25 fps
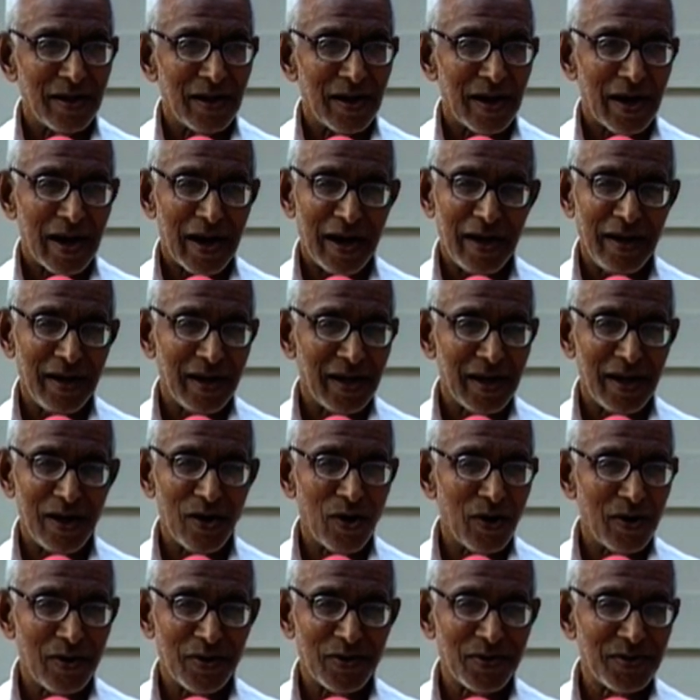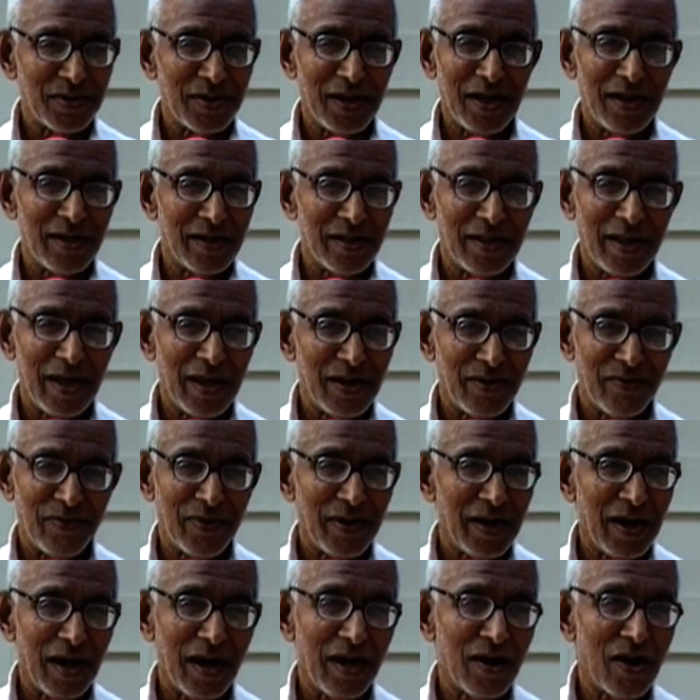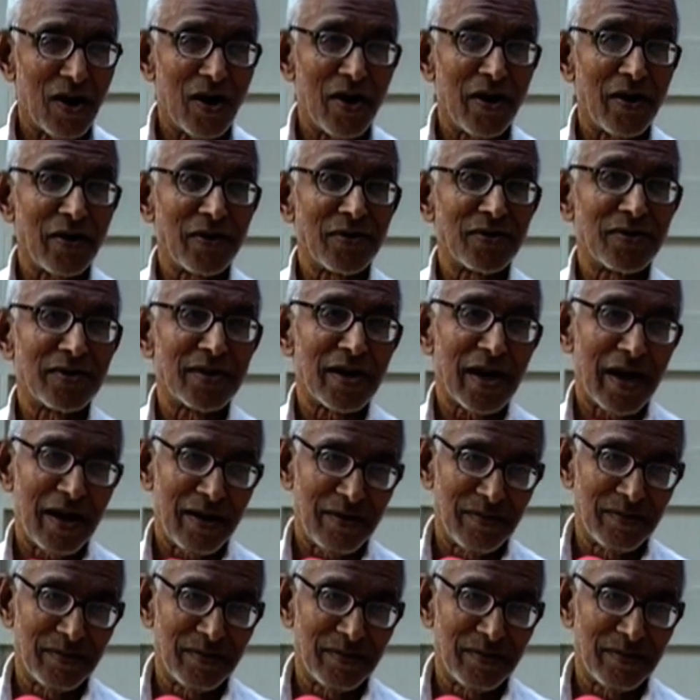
I cannot sit there for a long time.